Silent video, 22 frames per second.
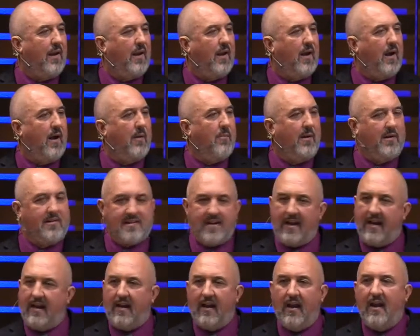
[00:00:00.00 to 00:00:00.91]
it on. But he
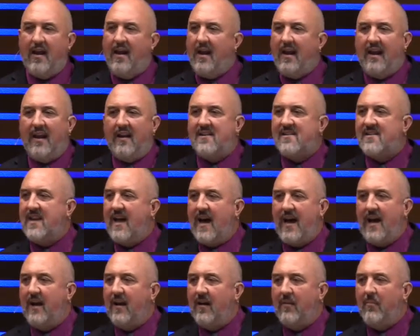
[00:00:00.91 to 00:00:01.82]
said, hey, it's
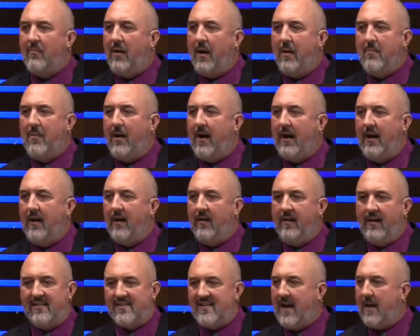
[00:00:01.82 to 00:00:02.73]
not by might,
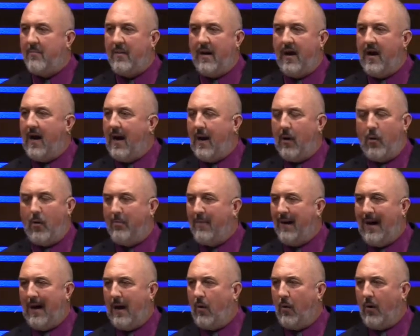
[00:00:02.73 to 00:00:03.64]
it's not by our
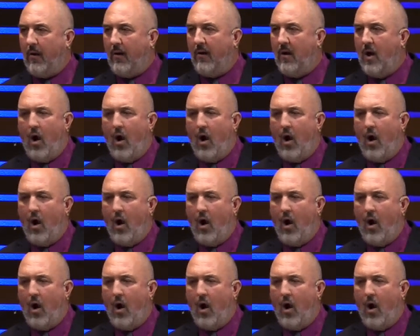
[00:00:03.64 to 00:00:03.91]
power.